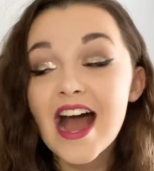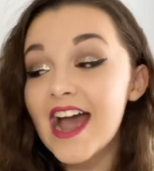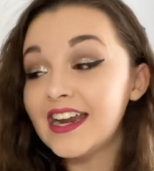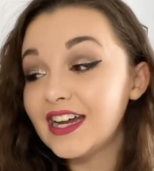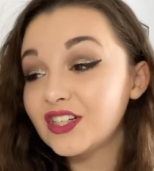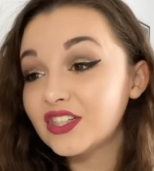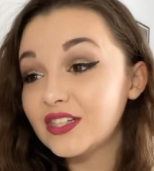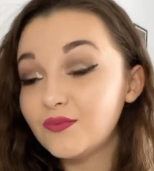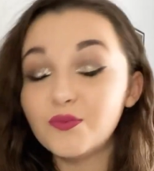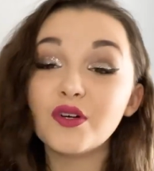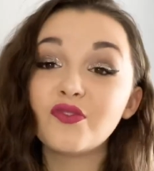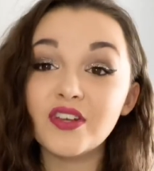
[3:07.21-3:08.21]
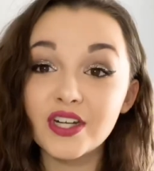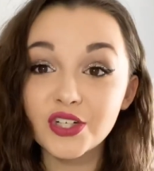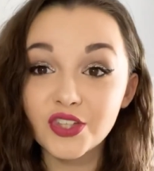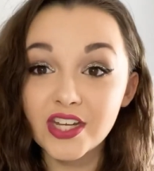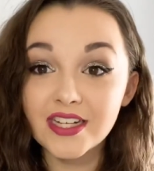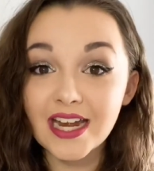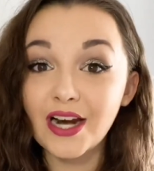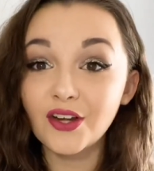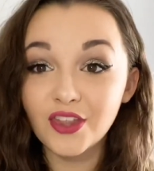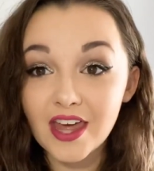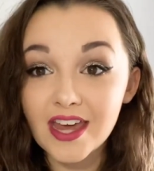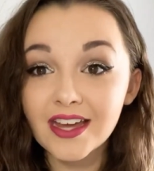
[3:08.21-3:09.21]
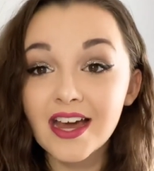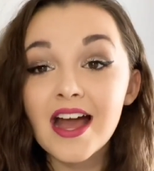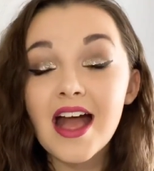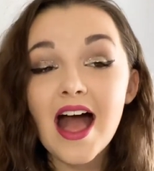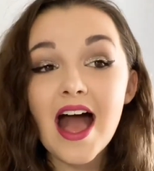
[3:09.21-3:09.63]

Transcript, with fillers: And I actually would finish the entire thing.